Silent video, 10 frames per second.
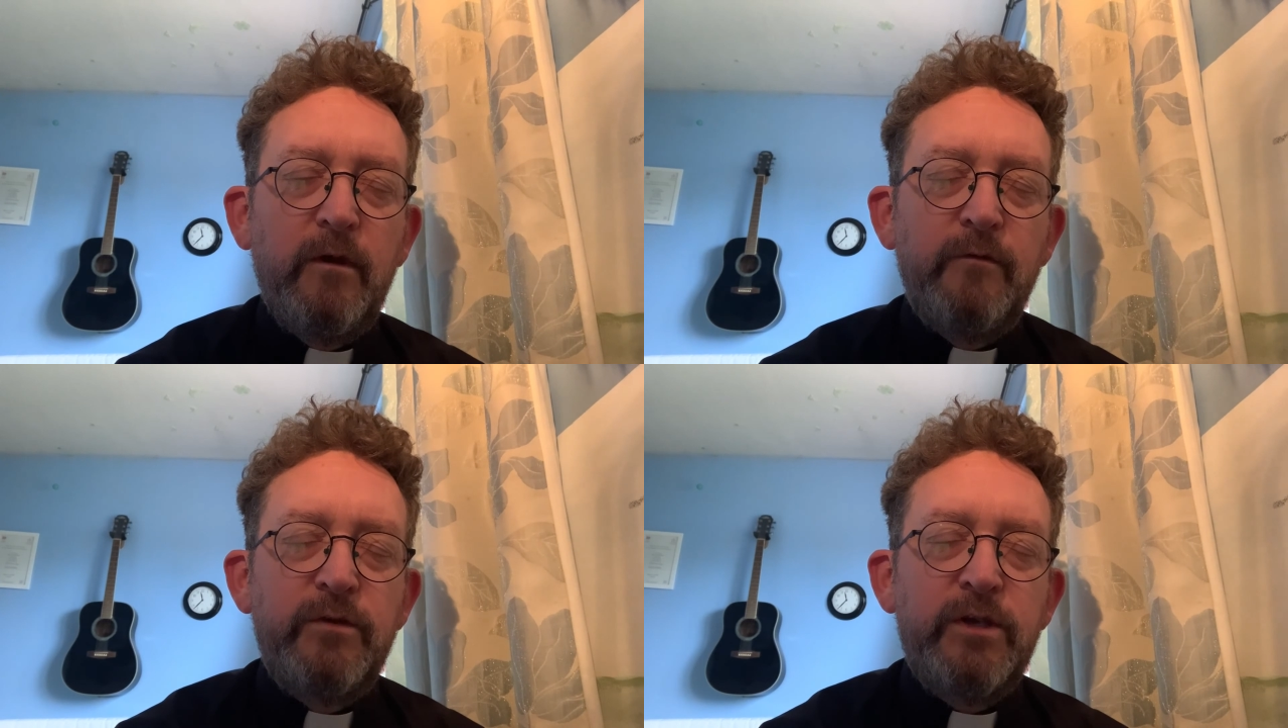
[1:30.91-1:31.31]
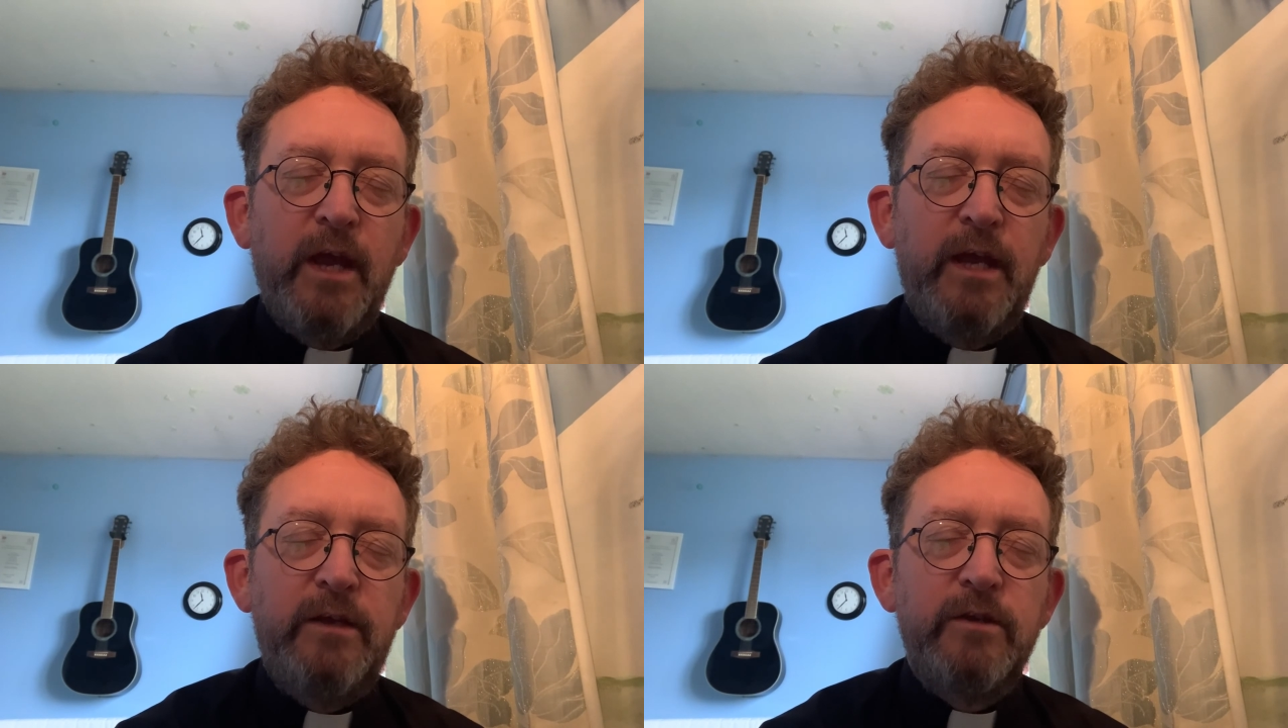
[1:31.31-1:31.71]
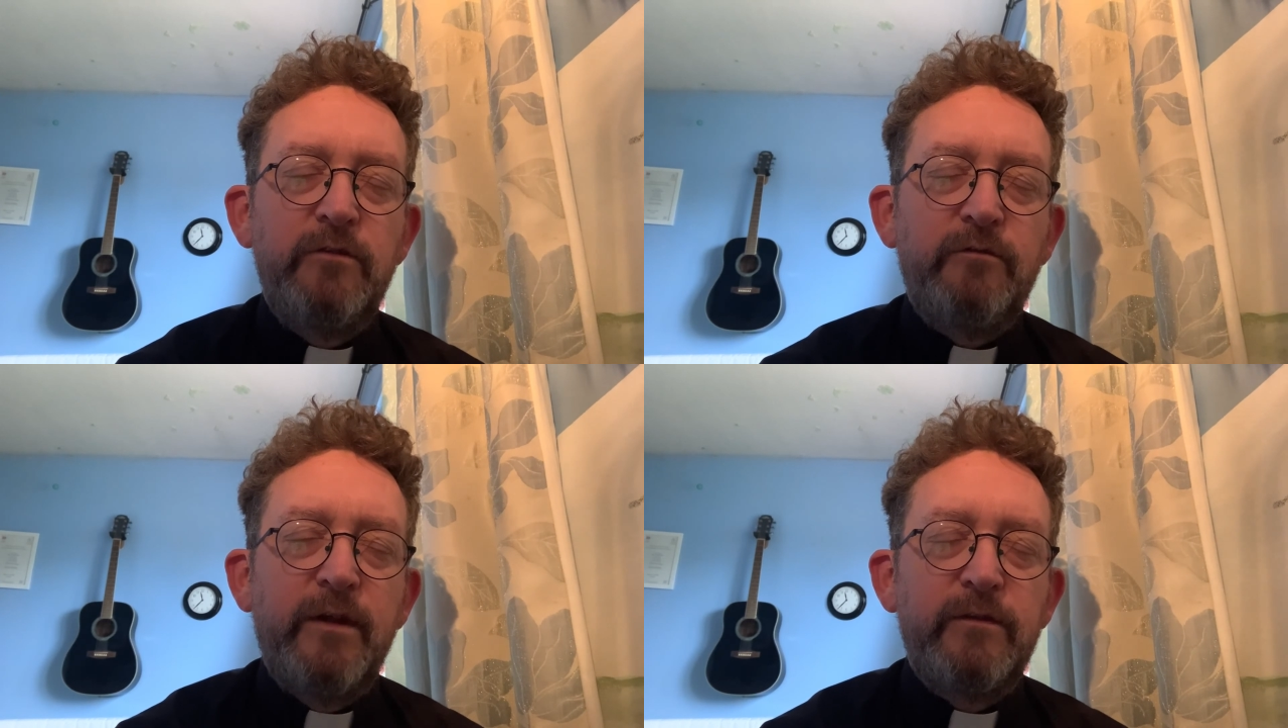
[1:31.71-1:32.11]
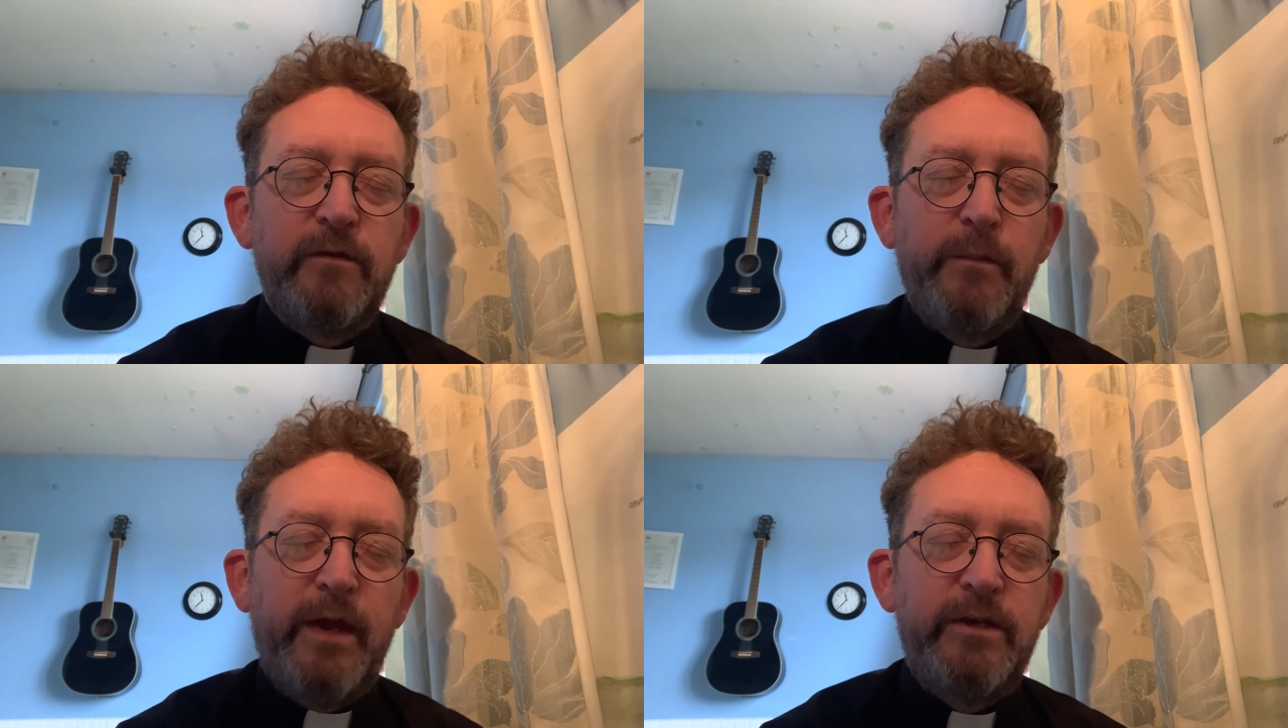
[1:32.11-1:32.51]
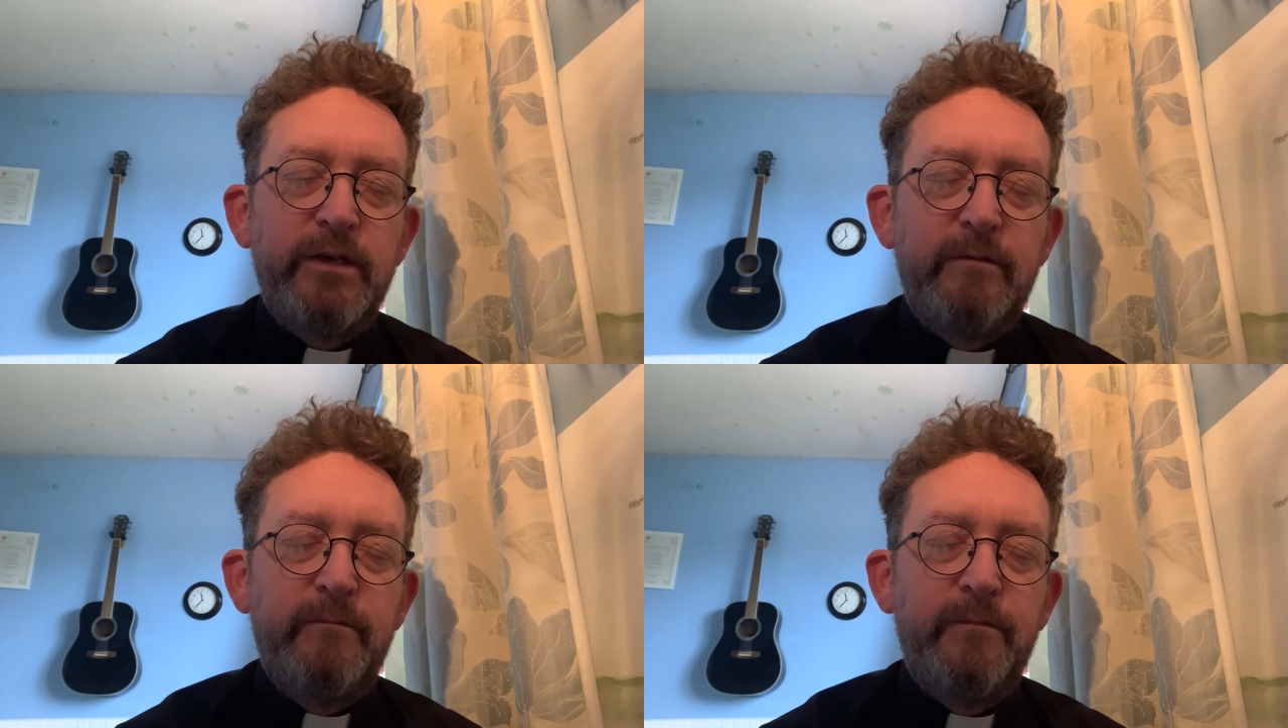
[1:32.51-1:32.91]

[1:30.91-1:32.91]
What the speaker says: of change and transformation